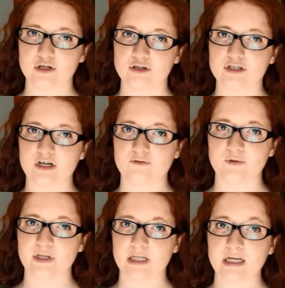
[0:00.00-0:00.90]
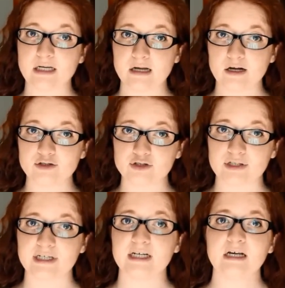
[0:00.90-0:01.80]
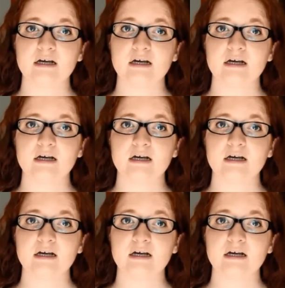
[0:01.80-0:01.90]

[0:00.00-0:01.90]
yourself with in country.